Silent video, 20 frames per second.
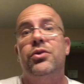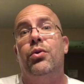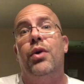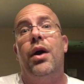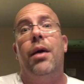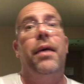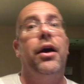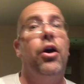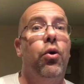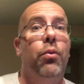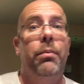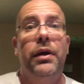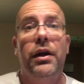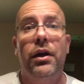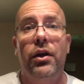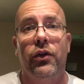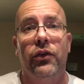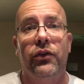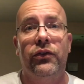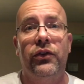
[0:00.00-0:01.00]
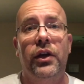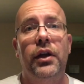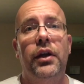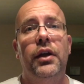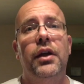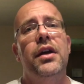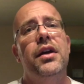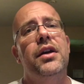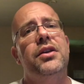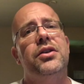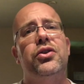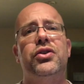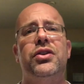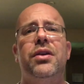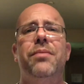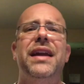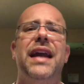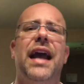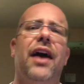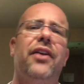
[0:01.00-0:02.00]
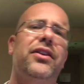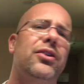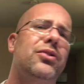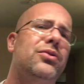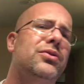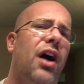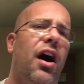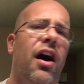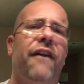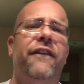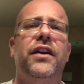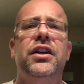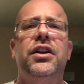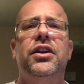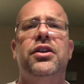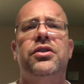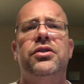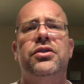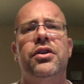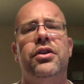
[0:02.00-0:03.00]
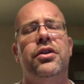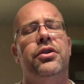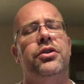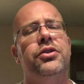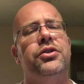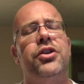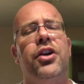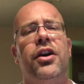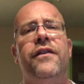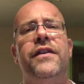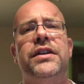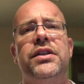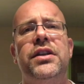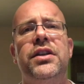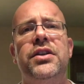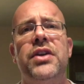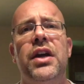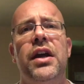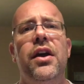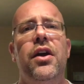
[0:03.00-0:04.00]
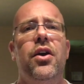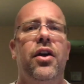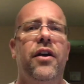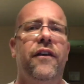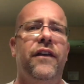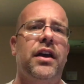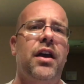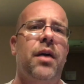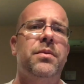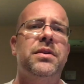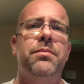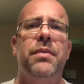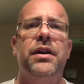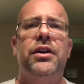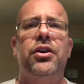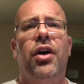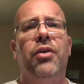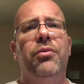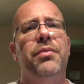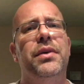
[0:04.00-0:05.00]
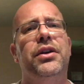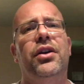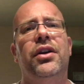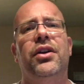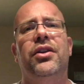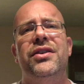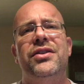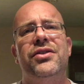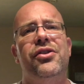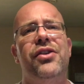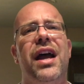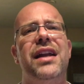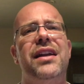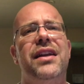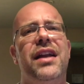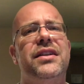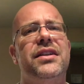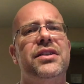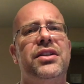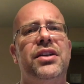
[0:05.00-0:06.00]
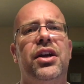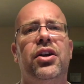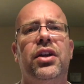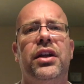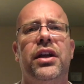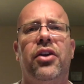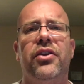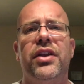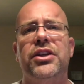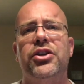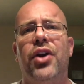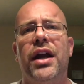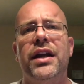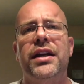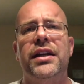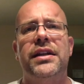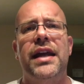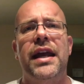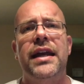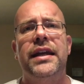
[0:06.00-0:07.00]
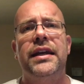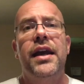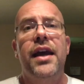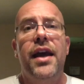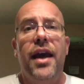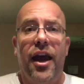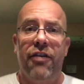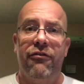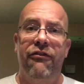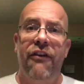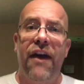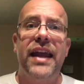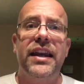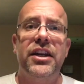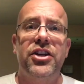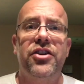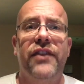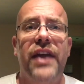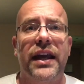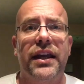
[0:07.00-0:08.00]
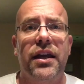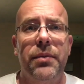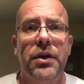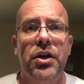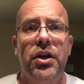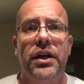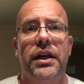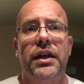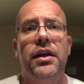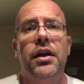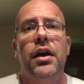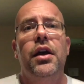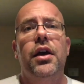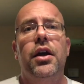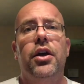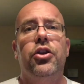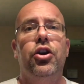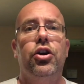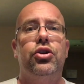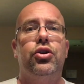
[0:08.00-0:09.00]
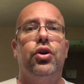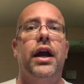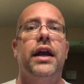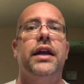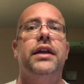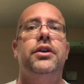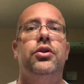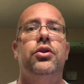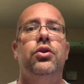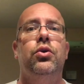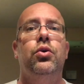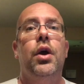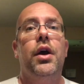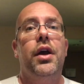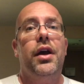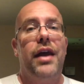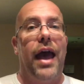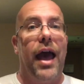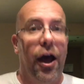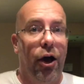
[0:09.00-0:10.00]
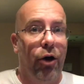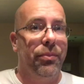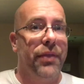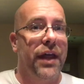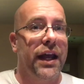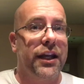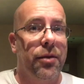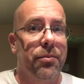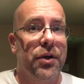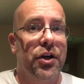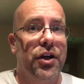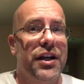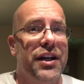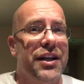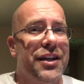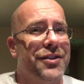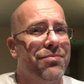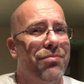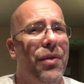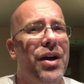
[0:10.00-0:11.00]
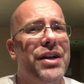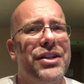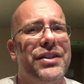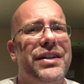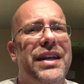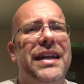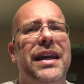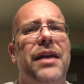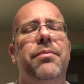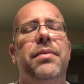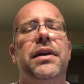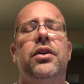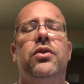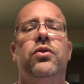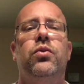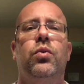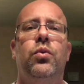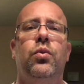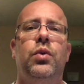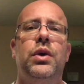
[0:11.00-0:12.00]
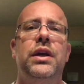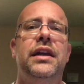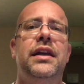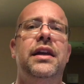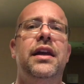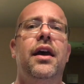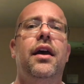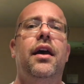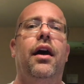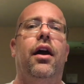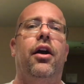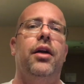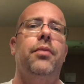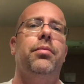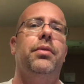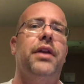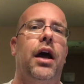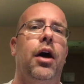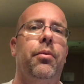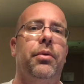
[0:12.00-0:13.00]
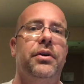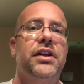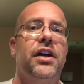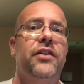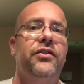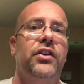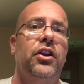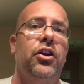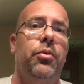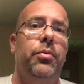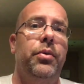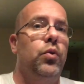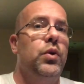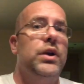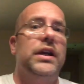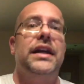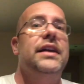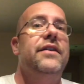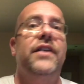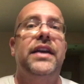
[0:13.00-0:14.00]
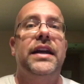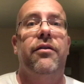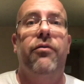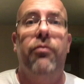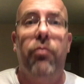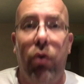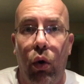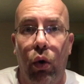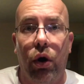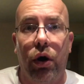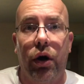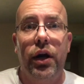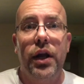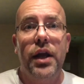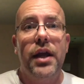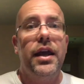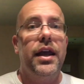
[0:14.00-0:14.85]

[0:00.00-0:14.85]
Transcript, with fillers: and around my own bills. So somebody out there who's offering your, their services, if it comes to mental health, mental illness, they're not necessarily are they trying to take advantage of that community. They're trying to help that community as much as they can because when we are able to help ourselves a little bit, we can even give more